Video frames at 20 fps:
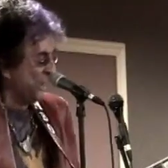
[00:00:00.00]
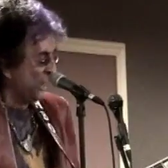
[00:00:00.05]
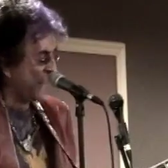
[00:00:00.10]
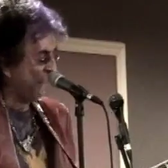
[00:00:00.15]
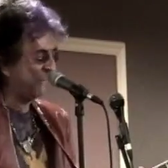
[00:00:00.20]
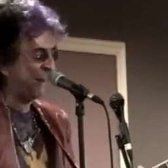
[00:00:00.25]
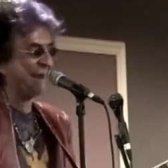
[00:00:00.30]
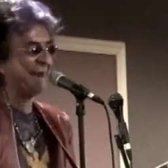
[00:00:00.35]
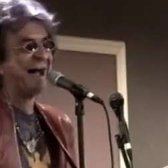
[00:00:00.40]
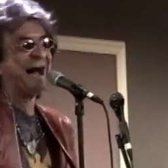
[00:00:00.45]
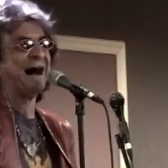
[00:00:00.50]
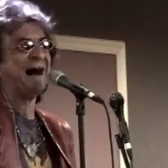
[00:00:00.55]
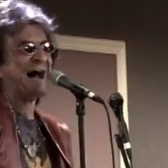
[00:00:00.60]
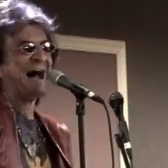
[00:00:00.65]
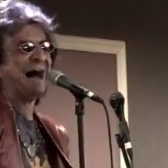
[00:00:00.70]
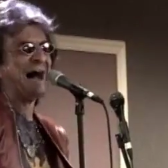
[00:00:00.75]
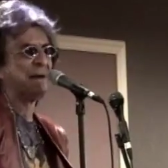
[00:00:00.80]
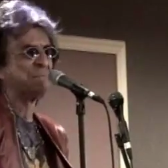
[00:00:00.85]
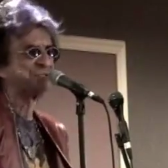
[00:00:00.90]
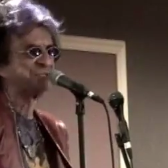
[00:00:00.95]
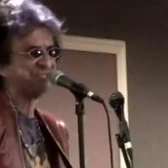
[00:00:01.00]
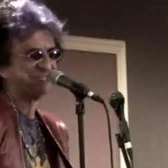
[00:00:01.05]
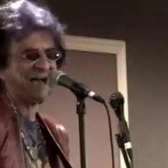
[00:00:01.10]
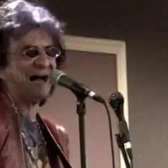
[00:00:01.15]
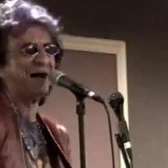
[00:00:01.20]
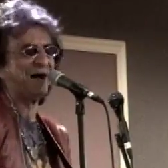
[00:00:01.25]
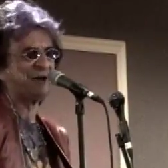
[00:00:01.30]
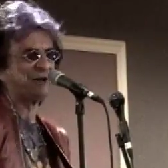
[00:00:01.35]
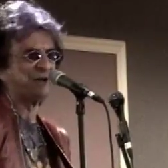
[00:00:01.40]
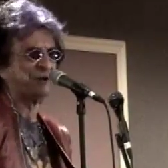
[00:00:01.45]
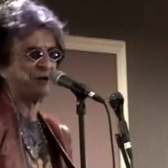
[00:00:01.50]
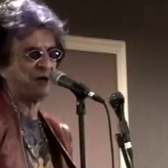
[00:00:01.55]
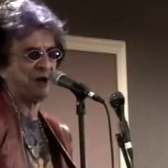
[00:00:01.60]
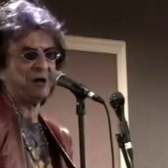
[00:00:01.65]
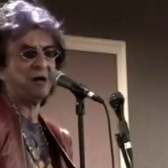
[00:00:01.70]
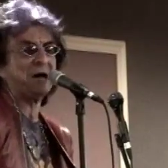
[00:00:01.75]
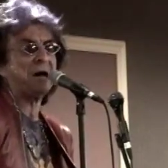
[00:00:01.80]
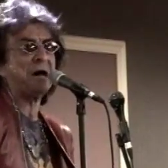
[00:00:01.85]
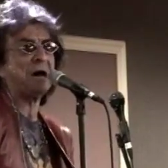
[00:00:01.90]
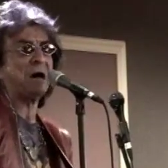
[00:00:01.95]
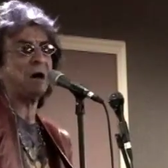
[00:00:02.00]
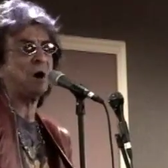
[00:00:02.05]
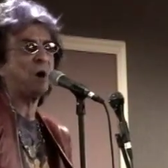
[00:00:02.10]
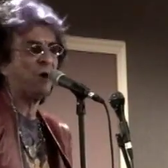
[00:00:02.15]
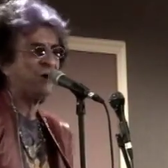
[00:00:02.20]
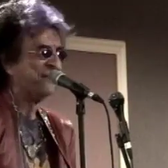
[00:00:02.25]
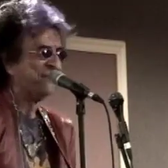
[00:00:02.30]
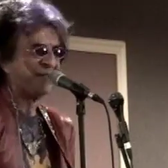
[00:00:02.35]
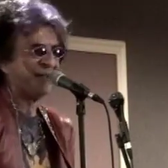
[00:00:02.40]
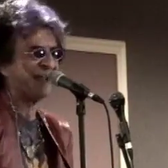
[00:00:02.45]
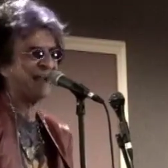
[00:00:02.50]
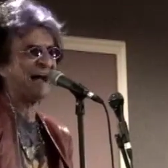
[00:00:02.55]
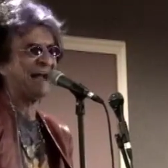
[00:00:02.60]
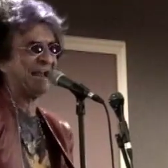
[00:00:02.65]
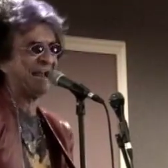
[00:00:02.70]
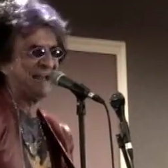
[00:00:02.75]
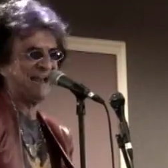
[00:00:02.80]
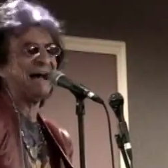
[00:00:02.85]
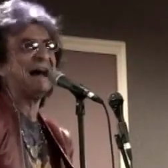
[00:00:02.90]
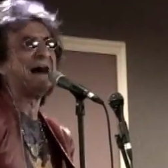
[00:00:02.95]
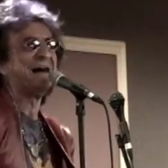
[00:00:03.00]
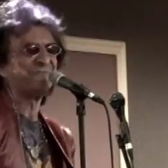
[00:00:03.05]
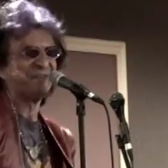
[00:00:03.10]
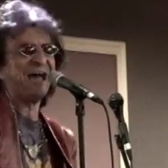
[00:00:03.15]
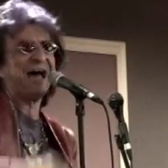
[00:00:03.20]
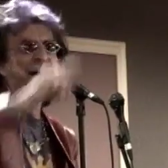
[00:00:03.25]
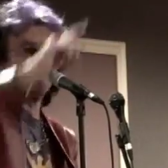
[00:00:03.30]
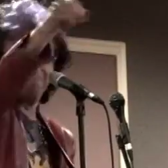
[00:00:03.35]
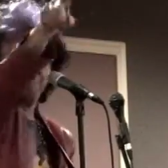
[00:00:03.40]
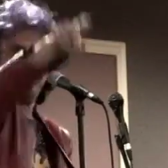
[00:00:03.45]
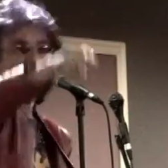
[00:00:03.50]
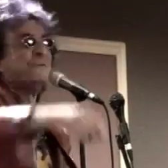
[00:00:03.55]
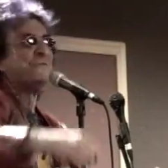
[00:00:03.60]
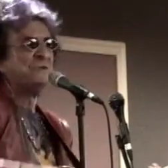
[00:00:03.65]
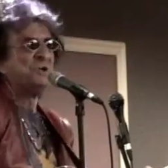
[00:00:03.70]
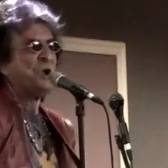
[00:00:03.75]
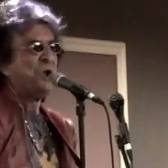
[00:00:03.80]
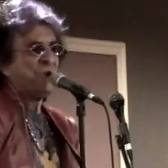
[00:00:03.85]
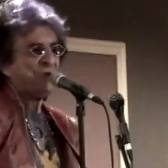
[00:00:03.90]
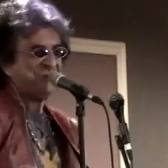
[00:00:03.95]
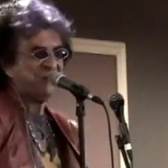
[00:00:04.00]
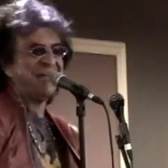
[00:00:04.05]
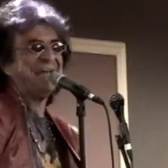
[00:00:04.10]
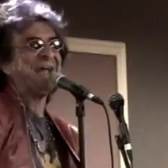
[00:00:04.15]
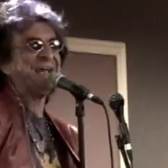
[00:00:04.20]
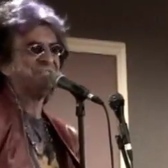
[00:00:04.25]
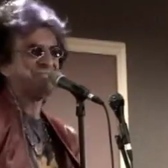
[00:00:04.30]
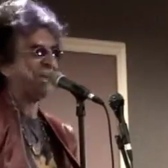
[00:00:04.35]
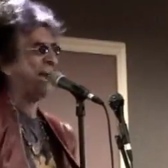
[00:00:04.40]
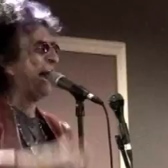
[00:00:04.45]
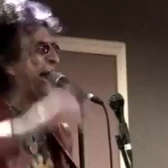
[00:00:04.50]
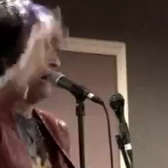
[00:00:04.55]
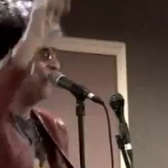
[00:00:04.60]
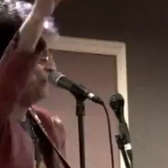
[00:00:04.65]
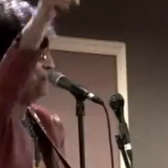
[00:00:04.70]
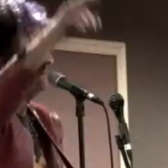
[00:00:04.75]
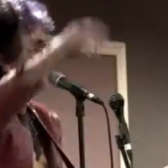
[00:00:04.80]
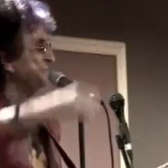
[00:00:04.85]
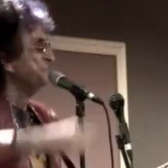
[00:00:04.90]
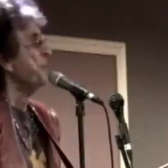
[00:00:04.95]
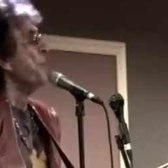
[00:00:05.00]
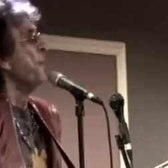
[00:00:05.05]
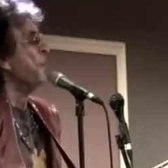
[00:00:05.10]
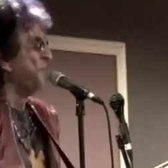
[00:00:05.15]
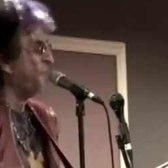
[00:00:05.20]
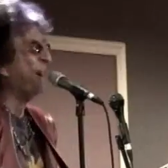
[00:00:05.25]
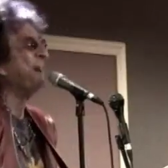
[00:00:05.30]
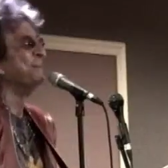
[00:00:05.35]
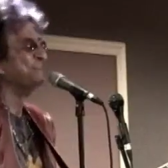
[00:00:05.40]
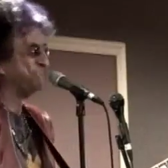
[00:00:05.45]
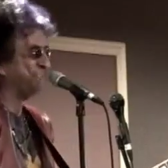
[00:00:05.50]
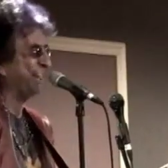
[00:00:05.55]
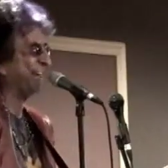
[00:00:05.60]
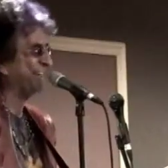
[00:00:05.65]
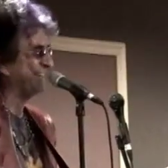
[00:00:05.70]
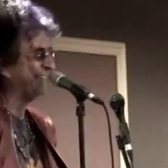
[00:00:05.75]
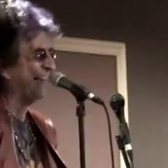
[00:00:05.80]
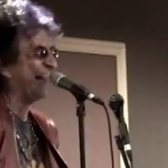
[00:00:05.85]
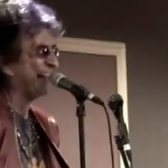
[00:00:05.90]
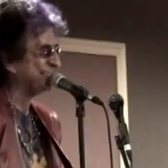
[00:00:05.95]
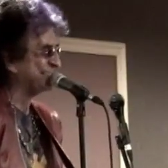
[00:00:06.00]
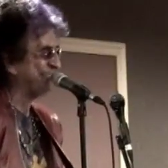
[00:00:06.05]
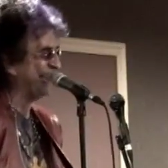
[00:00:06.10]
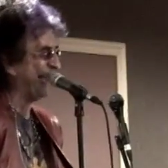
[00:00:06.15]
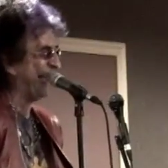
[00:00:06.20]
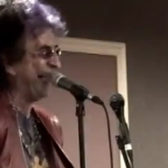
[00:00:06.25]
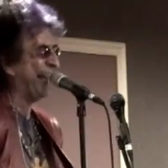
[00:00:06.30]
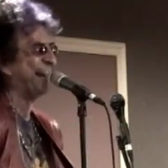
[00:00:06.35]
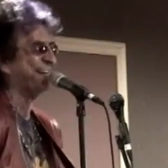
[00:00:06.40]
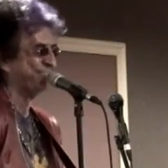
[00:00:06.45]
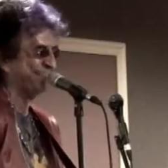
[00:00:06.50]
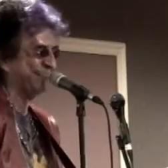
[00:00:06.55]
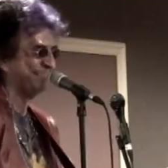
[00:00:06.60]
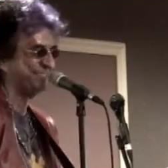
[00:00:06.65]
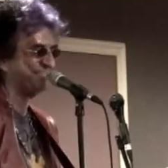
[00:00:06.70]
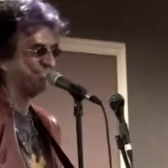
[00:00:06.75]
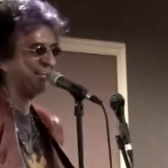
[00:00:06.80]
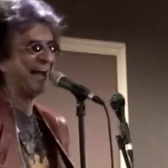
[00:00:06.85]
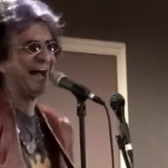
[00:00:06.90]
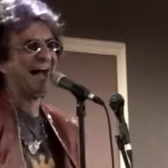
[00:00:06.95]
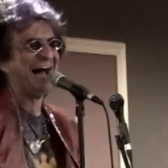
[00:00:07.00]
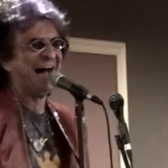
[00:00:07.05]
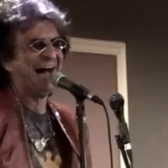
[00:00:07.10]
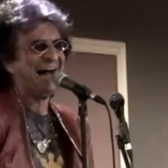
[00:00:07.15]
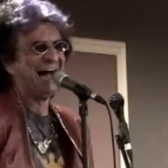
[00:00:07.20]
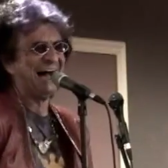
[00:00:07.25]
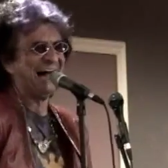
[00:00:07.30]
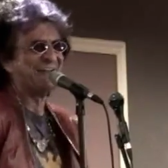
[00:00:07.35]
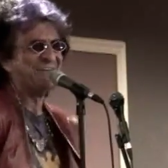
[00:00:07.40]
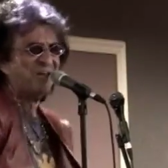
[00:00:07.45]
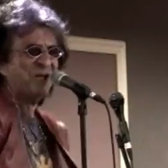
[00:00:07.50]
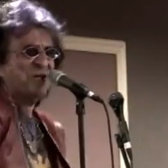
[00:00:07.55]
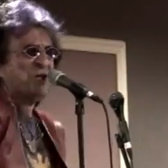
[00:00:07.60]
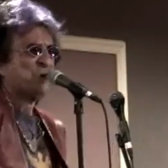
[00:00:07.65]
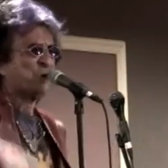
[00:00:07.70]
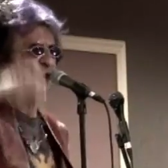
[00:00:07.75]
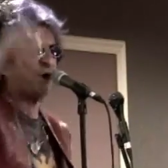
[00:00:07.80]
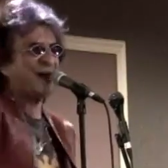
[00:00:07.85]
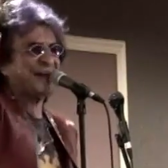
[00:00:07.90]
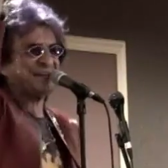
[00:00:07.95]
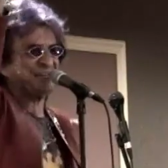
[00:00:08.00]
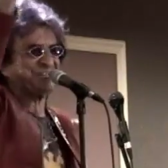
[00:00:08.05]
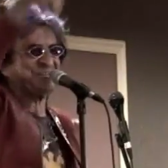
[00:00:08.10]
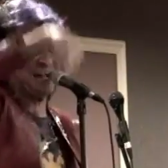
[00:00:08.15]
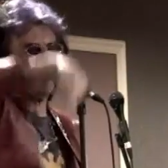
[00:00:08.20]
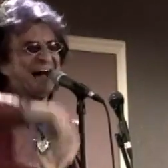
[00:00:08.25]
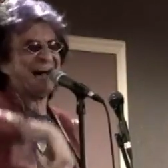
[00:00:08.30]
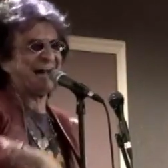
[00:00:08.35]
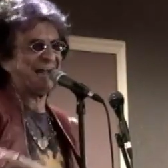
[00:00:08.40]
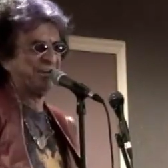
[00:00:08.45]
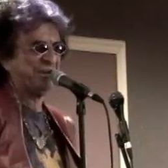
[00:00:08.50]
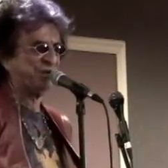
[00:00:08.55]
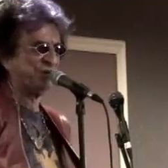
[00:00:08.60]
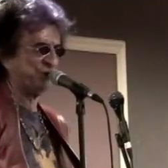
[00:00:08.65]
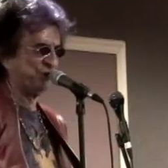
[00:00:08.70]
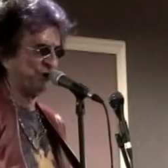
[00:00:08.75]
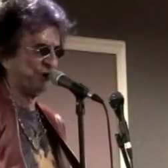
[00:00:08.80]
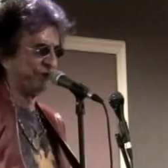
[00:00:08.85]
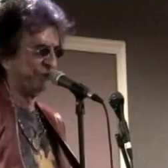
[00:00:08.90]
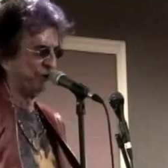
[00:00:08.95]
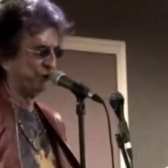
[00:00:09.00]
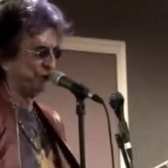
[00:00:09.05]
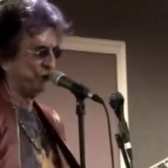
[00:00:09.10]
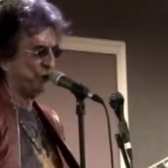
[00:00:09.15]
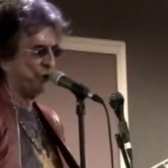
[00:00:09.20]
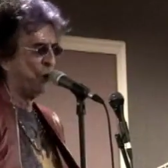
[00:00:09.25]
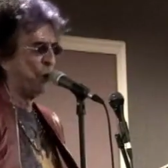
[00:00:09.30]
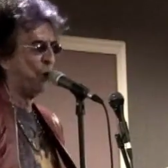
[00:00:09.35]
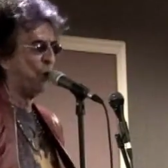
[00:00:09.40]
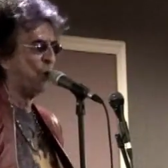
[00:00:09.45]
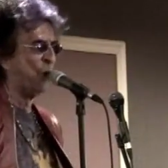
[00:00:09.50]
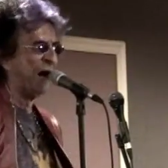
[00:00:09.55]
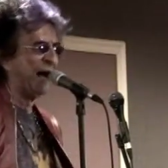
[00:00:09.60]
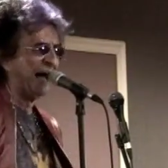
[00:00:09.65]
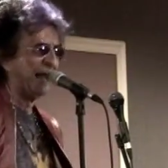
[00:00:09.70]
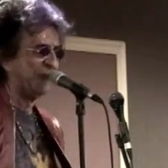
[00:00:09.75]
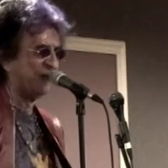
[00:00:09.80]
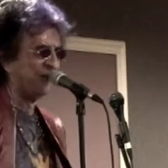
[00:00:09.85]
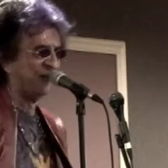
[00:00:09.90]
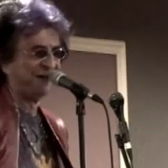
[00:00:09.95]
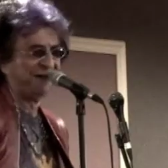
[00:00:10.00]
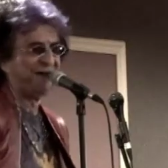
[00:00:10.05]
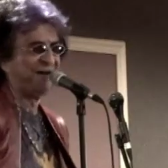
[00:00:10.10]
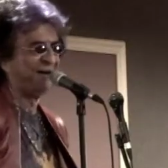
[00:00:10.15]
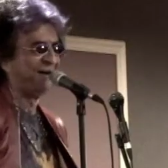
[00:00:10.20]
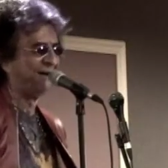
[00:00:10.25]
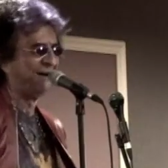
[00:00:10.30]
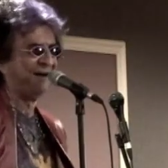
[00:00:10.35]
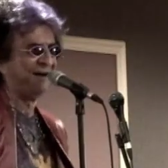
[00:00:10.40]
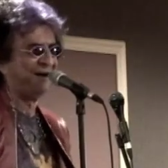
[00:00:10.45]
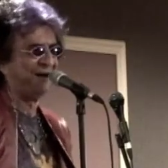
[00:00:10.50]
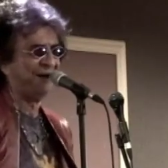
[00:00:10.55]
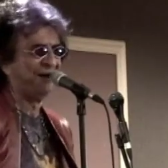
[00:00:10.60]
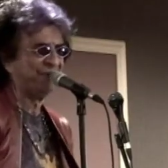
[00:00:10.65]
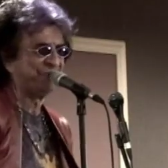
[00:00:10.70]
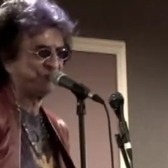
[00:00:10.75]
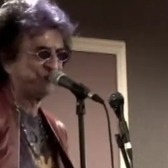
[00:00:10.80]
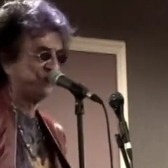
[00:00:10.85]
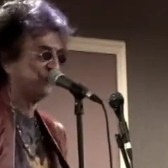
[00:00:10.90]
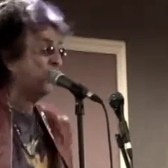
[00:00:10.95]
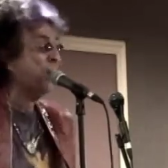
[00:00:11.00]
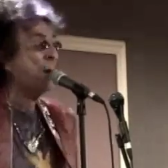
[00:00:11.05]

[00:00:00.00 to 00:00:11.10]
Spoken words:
By now I'm sure you know that I love ya, need ya, want you, got to have your child. Great God in heaven, you know I love you.